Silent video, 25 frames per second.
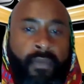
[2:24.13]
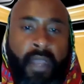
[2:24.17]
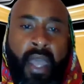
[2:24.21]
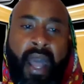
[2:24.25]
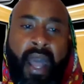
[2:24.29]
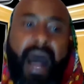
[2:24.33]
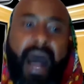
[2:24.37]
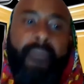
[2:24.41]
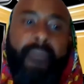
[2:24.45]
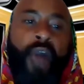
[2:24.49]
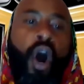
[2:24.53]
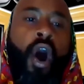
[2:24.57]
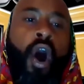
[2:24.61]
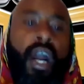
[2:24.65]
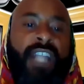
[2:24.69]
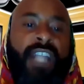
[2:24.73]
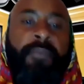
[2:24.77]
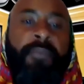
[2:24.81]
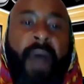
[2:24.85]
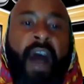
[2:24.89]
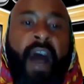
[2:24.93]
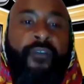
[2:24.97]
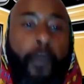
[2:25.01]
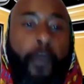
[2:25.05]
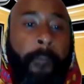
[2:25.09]
I'm the hardest
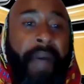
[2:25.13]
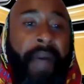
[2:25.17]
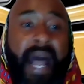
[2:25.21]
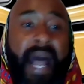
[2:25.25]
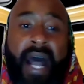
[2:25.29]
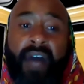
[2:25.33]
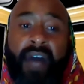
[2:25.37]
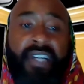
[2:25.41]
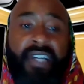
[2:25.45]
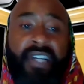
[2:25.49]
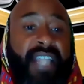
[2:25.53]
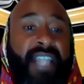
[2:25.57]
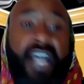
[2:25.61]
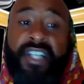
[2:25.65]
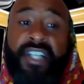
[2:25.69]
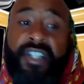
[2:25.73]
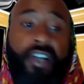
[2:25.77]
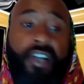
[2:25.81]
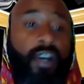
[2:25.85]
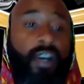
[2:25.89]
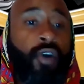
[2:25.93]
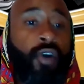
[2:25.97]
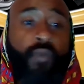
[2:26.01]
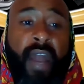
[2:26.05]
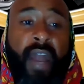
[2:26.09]
pound for pound. It's that
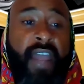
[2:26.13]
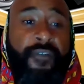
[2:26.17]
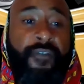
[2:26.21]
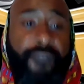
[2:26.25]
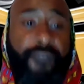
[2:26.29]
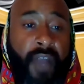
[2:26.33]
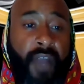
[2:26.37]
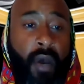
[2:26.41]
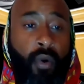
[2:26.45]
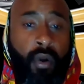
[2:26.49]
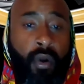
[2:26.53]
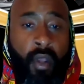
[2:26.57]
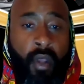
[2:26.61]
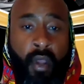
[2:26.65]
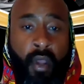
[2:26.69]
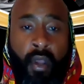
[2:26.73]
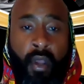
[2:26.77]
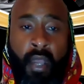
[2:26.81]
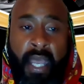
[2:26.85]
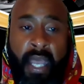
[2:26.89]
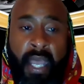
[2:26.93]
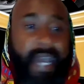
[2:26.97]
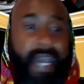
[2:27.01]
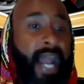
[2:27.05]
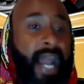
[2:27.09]
Sugar Ray flow.
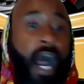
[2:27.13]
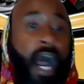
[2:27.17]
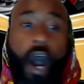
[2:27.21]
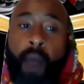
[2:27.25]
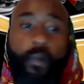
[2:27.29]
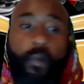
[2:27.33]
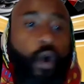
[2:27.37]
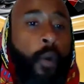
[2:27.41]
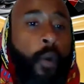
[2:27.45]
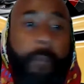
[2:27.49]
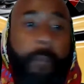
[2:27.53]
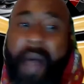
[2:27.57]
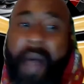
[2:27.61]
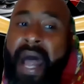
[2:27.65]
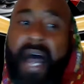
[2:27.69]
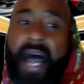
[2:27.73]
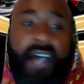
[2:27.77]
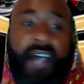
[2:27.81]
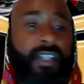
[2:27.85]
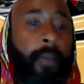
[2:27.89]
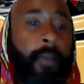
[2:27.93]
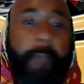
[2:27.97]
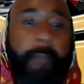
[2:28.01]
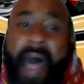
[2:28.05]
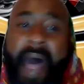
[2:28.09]
And I don't move pounds
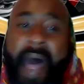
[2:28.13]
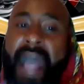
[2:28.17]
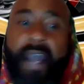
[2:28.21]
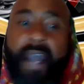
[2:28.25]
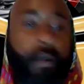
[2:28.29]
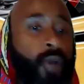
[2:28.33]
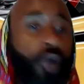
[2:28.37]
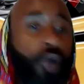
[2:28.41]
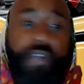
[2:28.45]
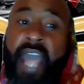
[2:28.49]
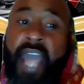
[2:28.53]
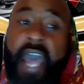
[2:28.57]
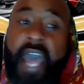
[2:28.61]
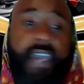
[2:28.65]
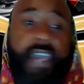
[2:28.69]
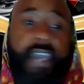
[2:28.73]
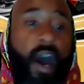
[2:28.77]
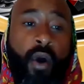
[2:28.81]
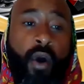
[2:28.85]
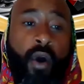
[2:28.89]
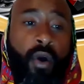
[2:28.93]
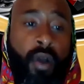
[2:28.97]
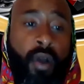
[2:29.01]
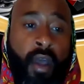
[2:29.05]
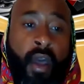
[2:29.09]
or bag up no
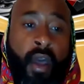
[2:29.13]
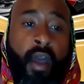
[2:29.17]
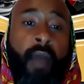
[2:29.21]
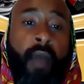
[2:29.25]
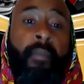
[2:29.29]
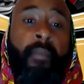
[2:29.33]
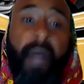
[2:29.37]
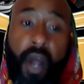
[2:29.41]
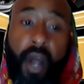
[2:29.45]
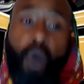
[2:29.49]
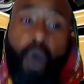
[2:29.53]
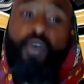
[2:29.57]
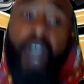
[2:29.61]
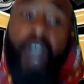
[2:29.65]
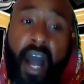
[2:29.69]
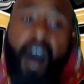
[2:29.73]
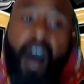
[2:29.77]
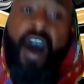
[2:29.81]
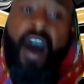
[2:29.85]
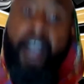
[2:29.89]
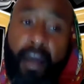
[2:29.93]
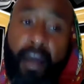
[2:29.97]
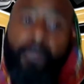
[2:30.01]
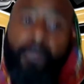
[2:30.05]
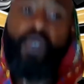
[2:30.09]
yayo. But on
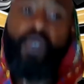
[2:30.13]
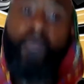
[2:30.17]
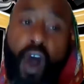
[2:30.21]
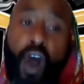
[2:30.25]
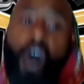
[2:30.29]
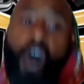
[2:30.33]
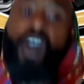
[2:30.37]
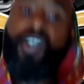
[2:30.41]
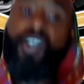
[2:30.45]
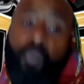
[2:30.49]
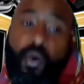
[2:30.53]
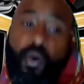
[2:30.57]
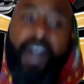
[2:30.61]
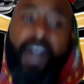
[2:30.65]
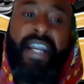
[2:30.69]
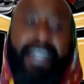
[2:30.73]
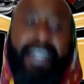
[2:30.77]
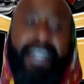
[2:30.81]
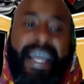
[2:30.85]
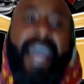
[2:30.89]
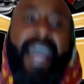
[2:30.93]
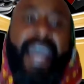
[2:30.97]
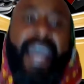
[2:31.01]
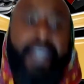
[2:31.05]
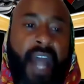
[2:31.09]
God, I'm the rawest one that
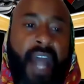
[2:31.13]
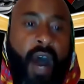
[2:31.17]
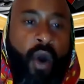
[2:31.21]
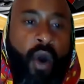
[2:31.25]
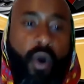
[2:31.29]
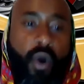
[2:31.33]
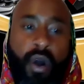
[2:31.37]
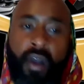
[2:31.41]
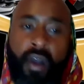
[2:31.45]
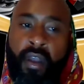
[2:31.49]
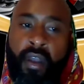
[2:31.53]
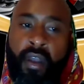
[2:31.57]
they know.